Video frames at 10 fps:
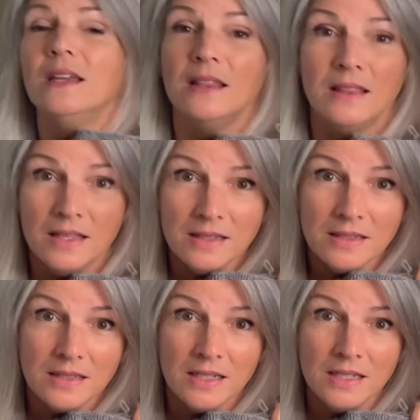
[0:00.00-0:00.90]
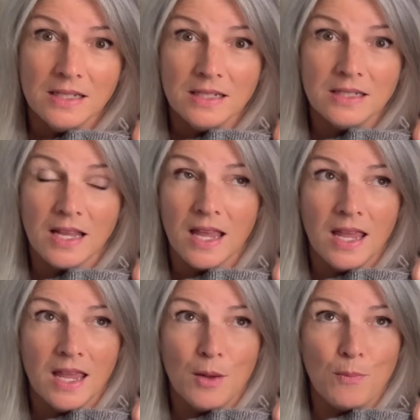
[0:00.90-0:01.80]
This is
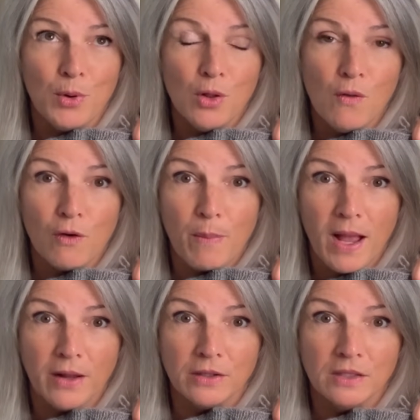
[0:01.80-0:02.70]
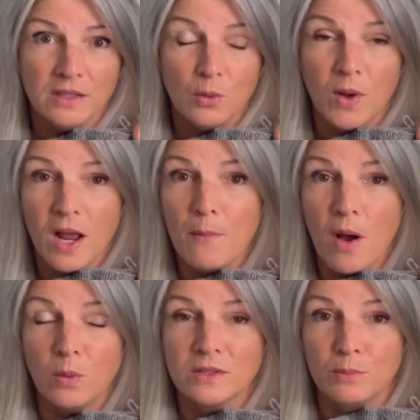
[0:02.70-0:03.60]
a pullover pattern. The one I
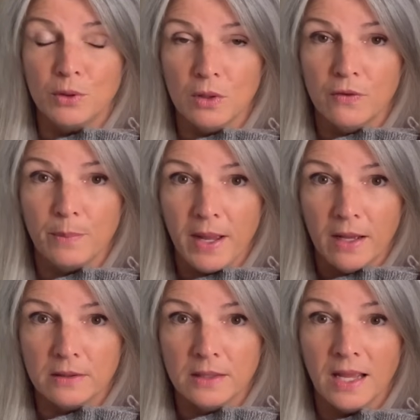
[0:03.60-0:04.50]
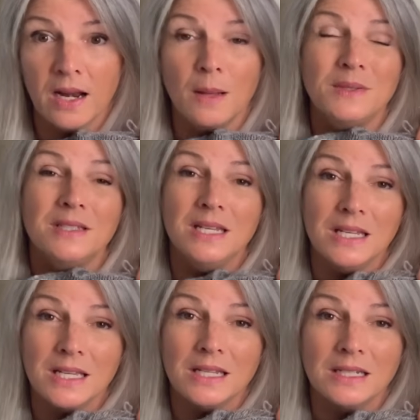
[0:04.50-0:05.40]
bought was the pullover pattern, and I'm
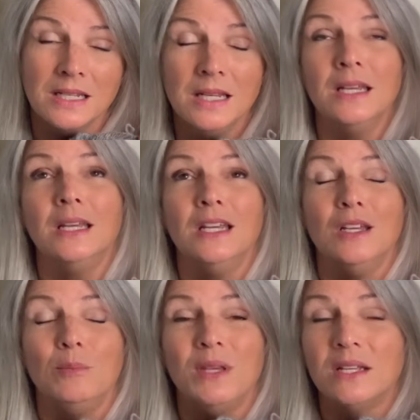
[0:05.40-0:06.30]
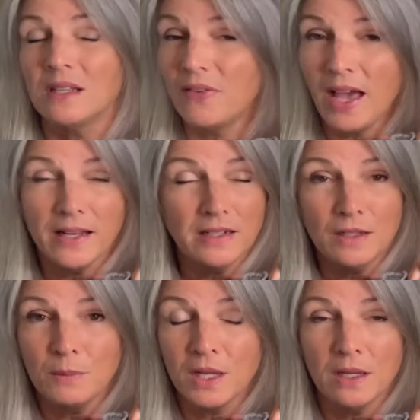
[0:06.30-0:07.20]
steeking it because I've had it
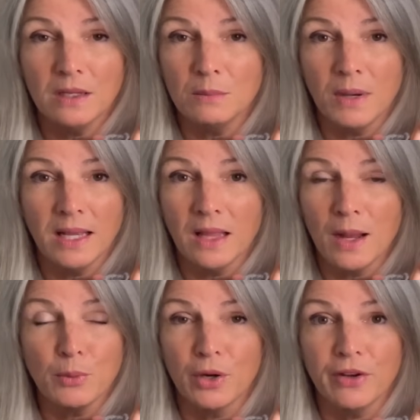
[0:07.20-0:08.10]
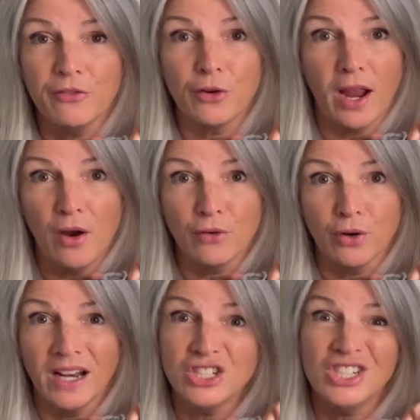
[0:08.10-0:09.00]
in my library forever,
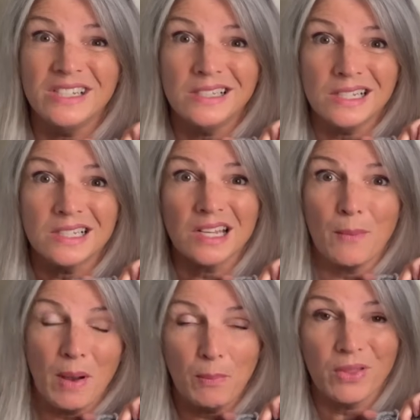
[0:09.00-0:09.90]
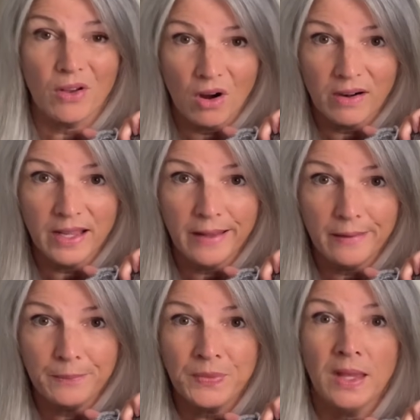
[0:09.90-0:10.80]
and she's since come up with a cardigan,